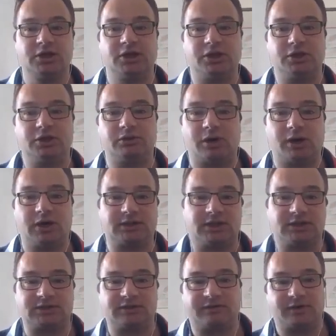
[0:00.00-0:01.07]
you
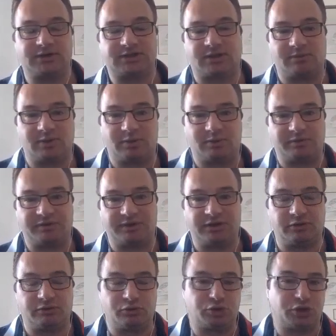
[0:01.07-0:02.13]
identify someone within
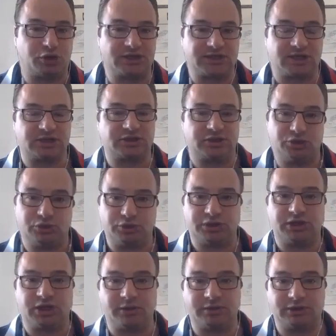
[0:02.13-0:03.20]
your organization who
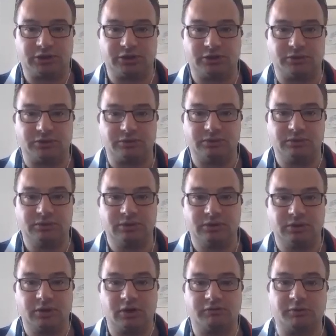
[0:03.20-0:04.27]
can go and do
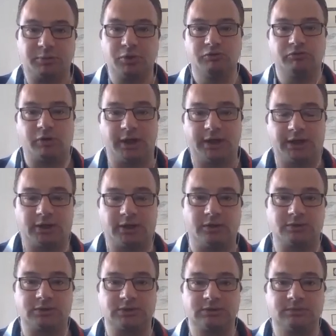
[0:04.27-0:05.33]
a report writing
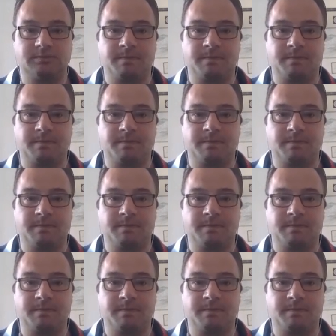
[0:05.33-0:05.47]
course.